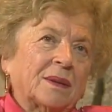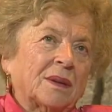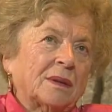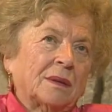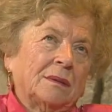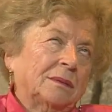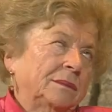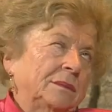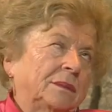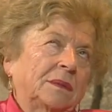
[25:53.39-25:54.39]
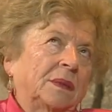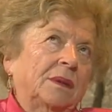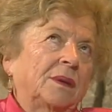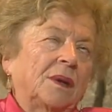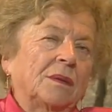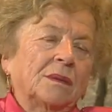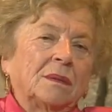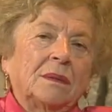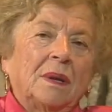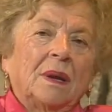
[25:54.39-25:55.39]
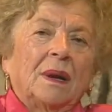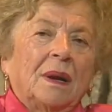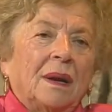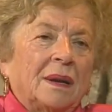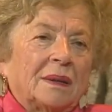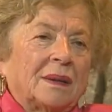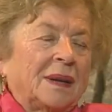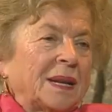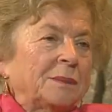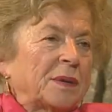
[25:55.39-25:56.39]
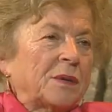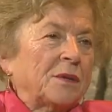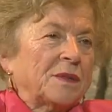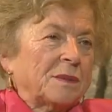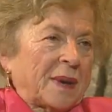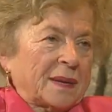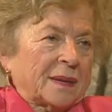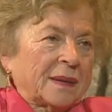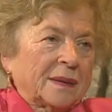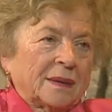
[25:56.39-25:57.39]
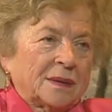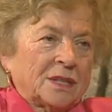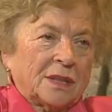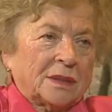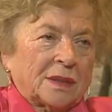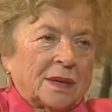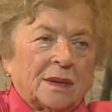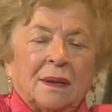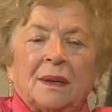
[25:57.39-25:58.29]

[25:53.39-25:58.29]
Uh, you know, let me go with my uh, children.